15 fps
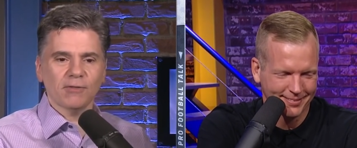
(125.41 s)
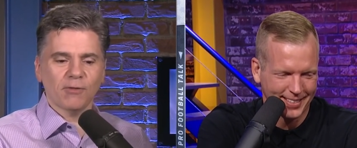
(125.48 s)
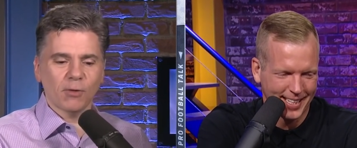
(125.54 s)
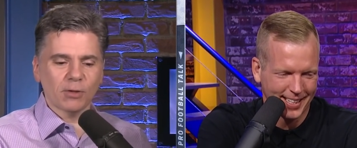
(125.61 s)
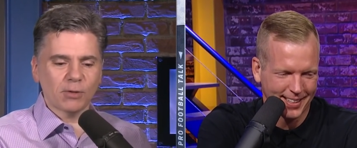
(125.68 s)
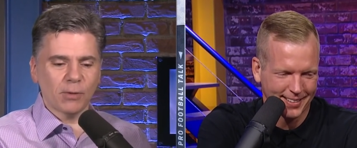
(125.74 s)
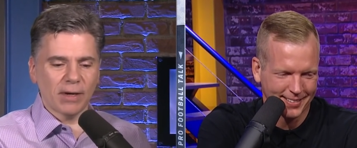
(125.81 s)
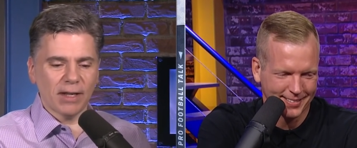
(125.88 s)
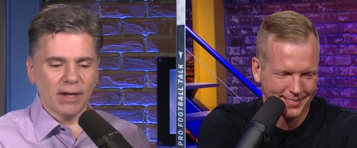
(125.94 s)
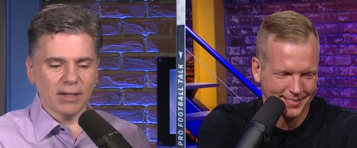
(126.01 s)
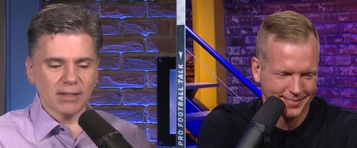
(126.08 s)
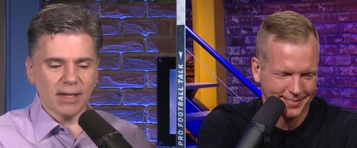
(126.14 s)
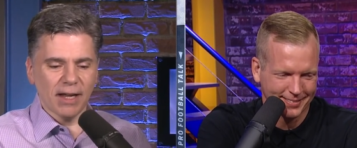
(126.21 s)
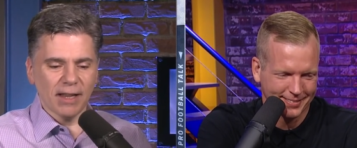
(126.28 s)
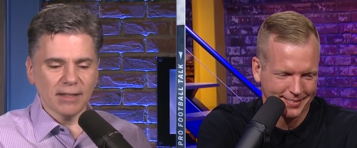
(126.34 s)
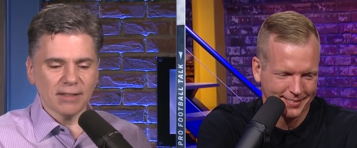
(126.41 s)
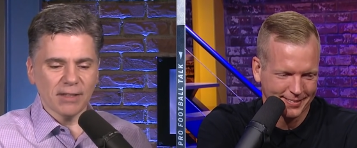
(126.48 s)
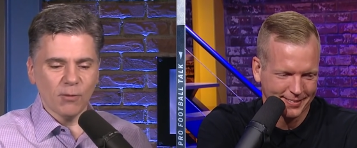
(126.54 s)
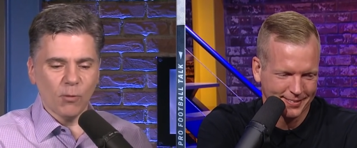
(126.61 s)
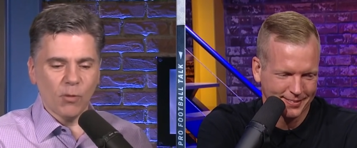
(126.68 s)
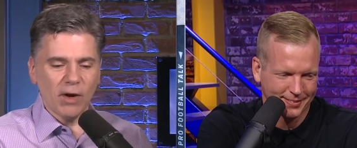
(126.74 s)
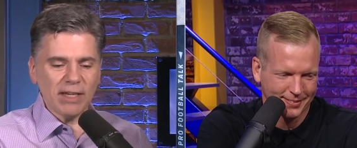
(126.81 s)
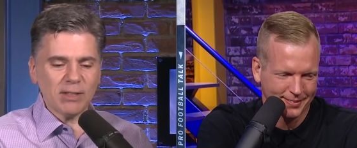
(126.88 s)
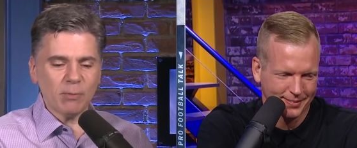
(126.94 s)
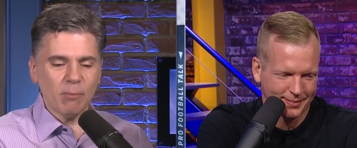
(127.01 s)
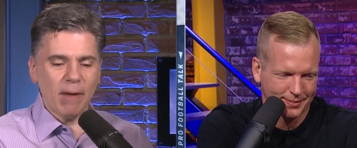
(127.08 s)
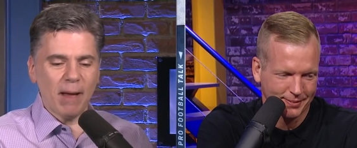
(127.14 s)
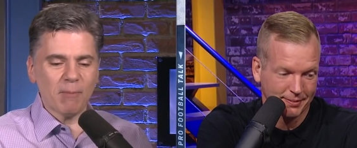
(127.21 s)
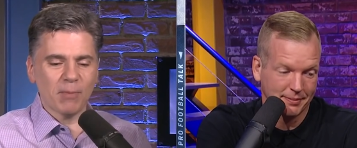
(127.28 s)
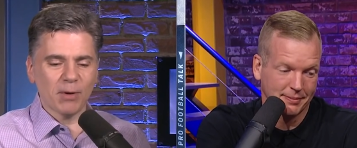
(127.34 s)
Speaker 1: Yeah. 420 ontology. Which
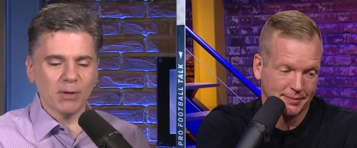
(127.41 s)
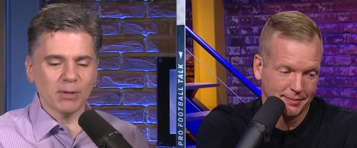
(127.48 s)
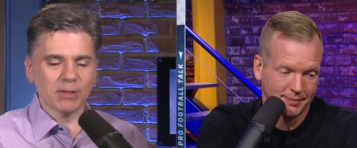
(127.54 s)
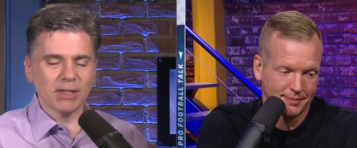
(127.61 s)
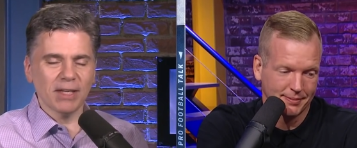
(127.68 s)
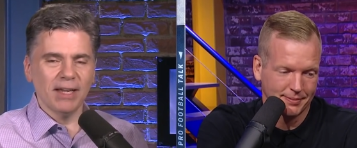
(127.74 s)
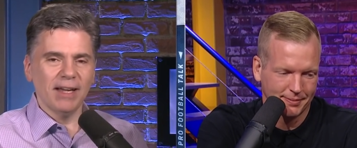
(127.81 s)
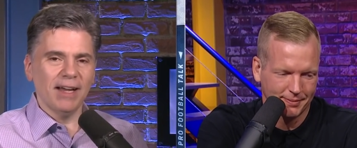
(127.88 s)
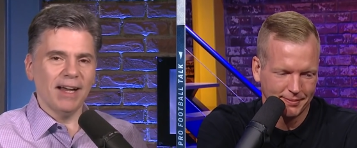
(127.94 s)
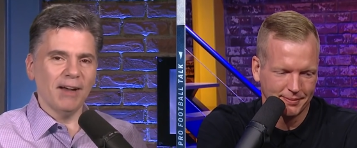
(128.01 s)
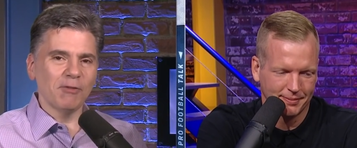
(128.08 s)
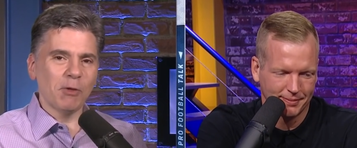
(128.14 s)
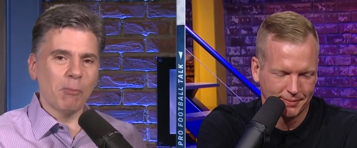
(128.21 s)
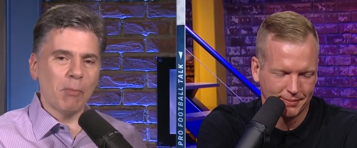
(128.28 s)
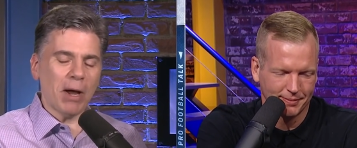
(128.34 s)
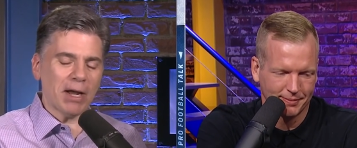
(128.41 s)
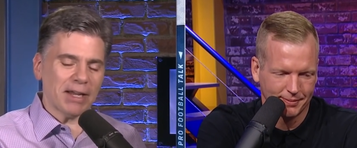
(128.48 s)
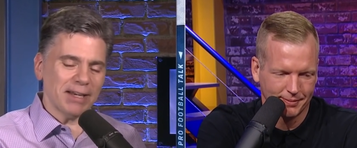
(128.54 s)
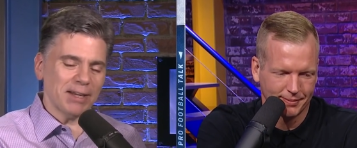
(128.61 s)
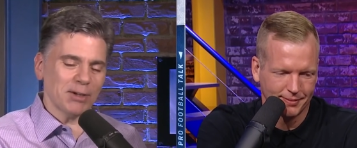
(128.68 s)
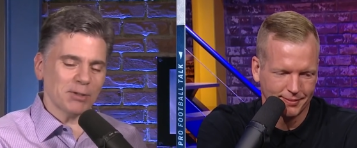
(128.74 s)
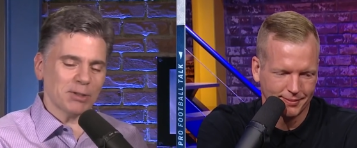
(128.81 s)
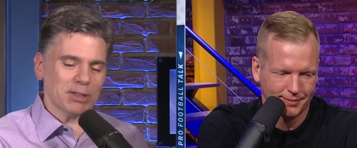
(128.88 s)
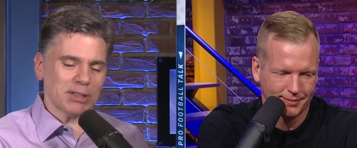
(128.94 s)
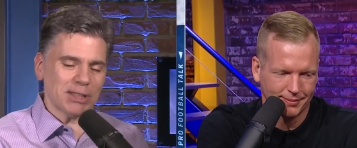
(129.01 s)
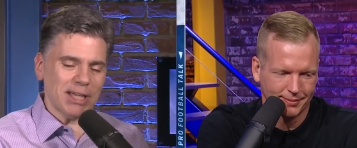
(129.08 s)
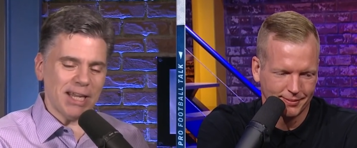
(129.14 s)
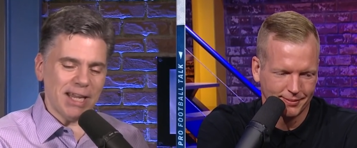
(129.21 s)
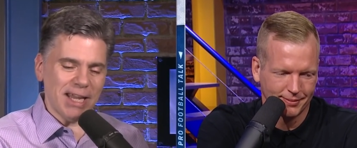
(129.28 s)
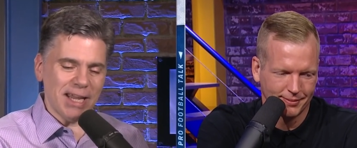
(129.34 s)
members of the Buccaneers
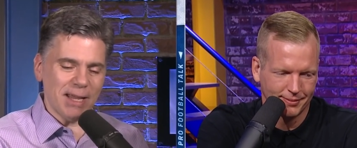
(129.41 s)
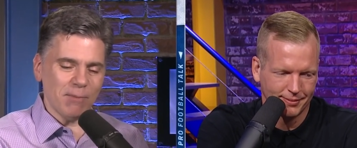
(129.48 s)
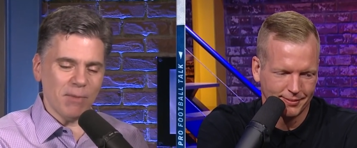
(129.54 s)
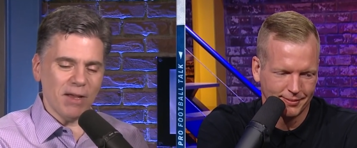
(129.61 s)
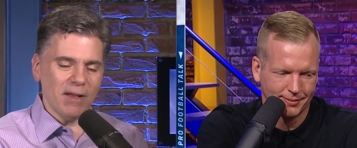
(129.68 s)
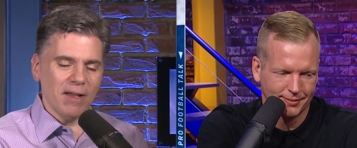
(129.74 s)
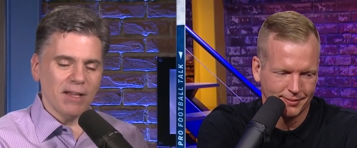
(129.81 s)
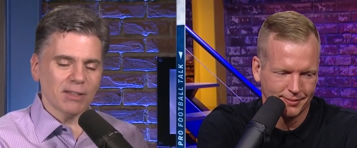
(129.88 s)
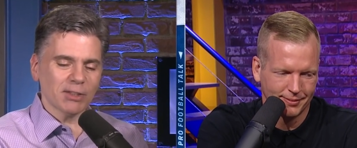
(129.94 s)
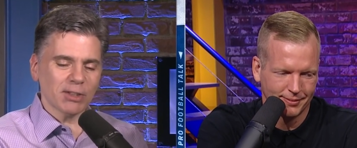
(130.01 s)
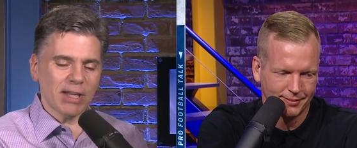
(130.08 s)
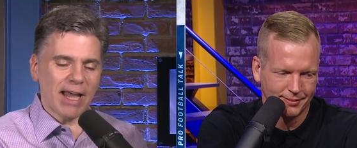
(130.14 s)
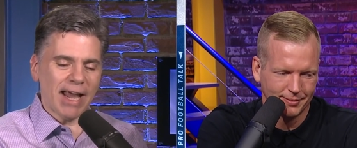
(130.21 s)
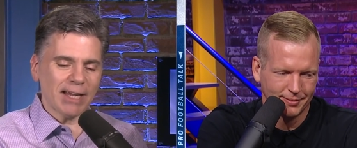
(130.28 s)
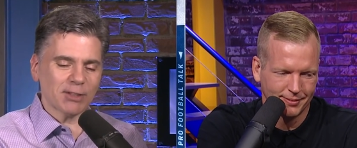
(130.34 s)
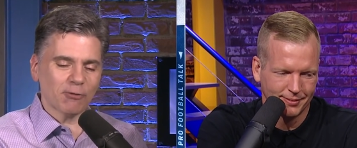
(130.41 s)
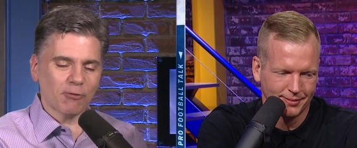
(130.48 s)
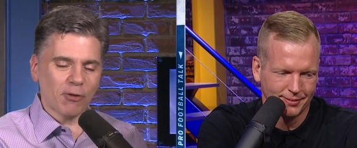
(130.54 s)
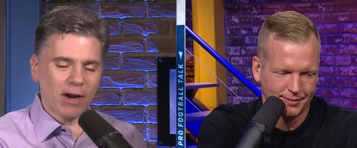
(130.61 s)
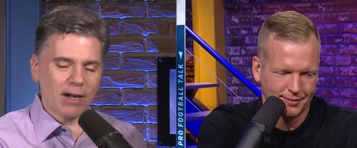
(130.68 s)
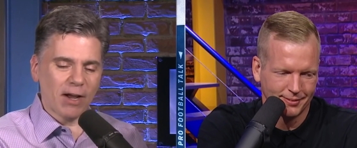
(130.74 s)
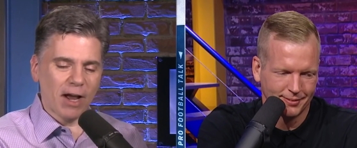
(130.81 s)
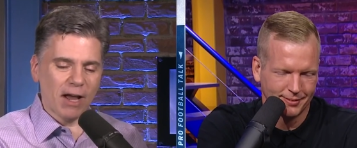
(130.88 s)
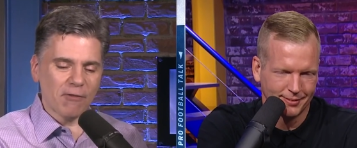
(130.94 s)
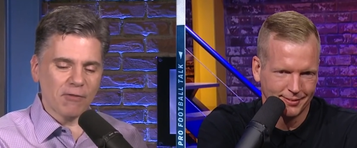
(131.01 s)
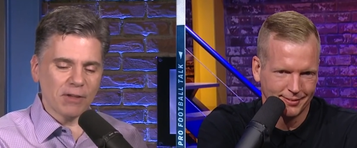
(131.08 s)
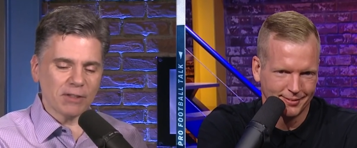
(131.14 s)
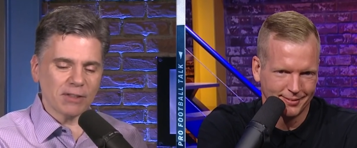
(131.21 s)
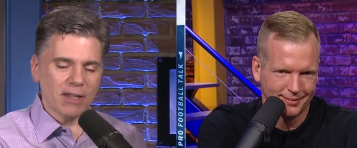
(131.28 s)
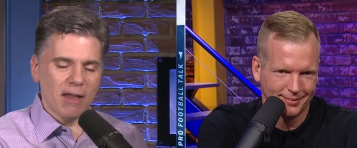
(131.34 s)
team slash front
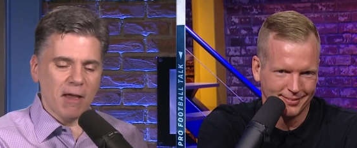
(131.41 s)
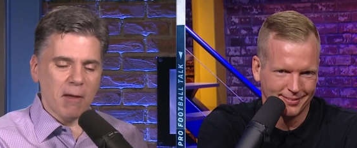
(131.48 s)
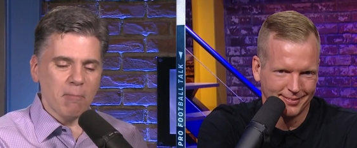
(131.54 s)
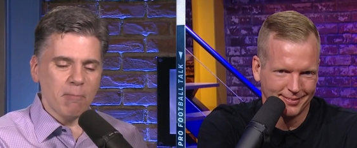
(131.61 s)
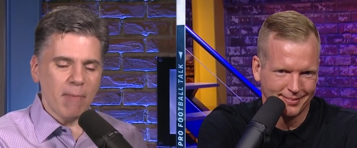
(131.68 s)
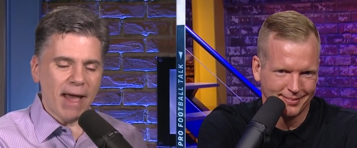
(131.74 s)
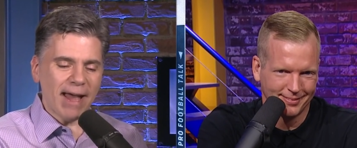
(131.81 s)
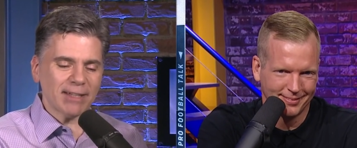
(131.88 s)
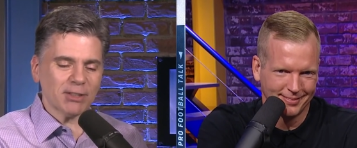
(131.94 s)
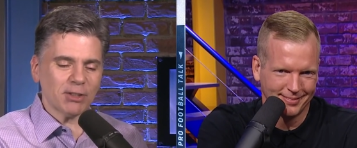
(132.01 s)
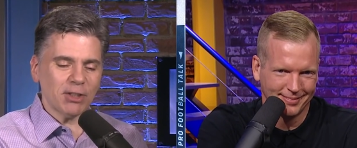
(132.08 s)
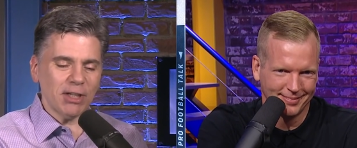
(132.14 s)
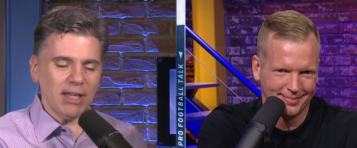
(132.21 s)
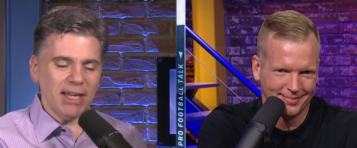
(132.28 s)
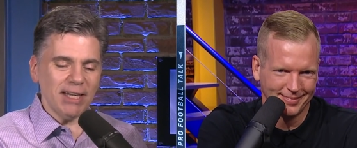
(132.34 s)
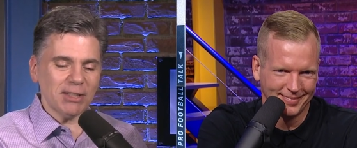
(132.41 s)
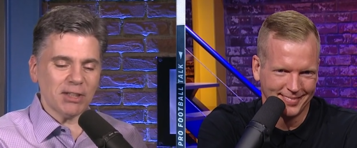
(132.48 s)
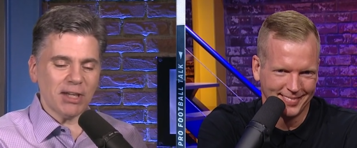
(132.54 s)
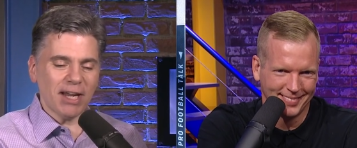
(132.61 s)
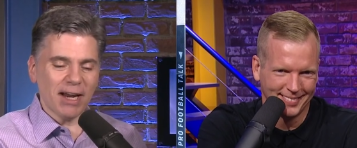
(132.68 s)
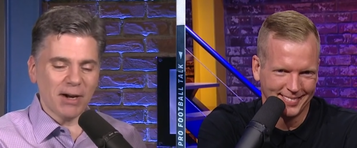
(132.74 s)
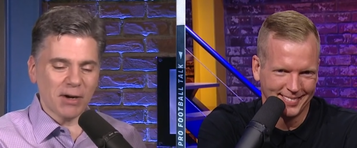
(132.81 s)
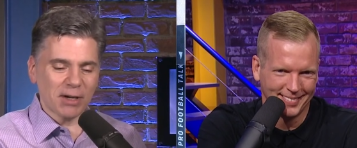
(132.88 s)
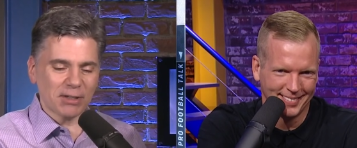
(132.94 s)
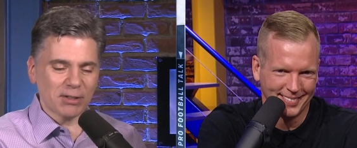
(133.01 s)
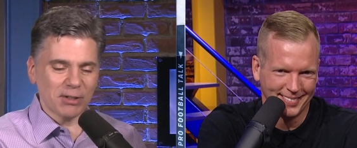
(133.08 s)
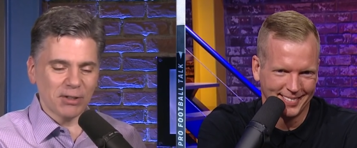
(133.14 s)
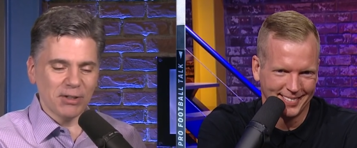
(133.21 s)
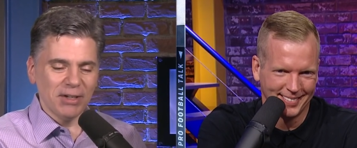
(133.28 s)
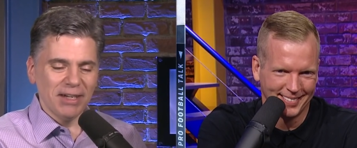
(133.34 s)
office match to each
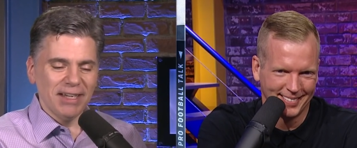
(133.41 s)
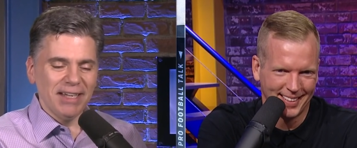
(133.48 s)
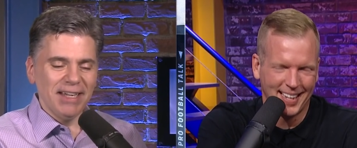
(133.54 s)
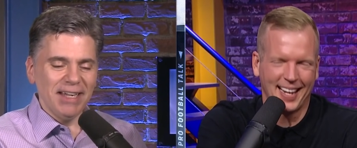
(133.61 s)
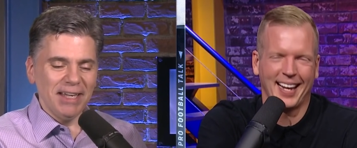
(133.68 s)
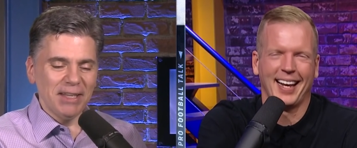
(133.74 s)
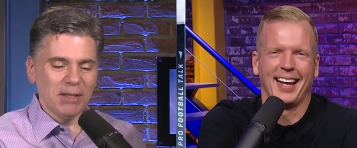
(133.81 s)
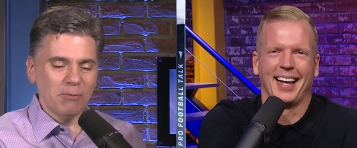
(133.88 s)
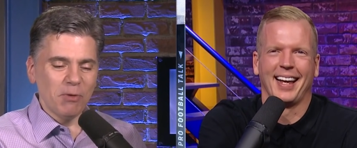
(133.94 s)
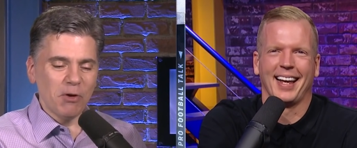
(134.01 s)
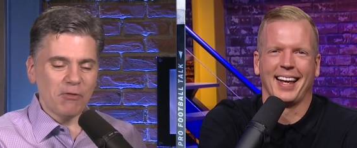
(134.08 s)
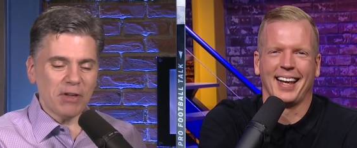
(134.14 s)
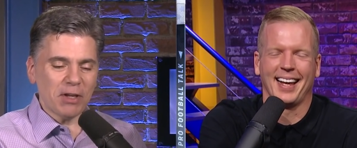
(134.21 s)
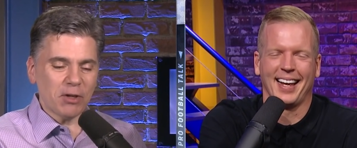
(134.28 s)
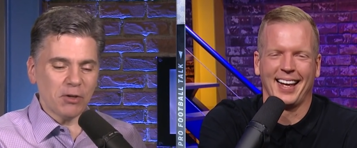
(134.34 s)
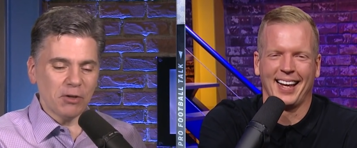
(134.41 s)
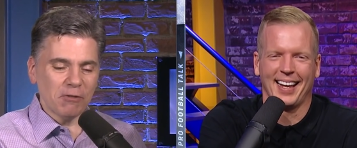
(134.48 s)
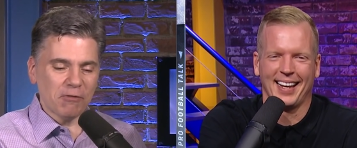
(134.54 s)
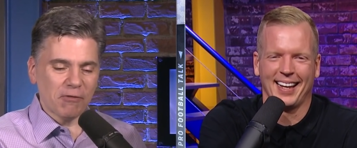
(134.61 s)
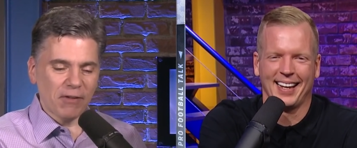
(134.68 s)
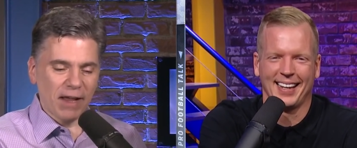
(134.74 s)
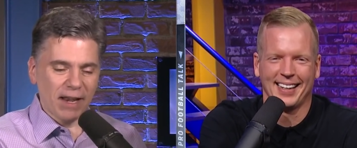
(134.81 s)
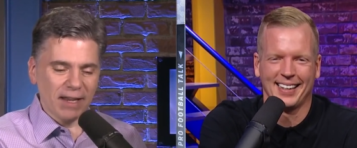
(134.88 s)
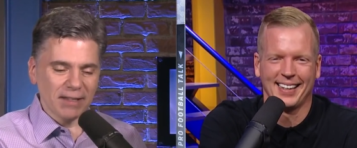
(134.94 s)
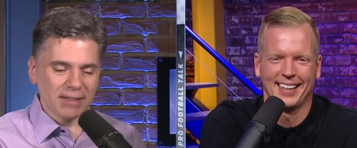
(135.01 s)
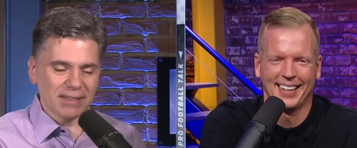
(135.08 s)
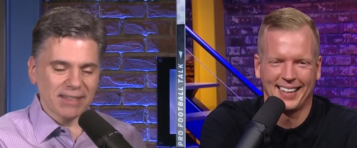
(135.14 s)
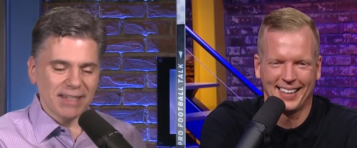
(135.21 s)
character in the movie Goodfellas?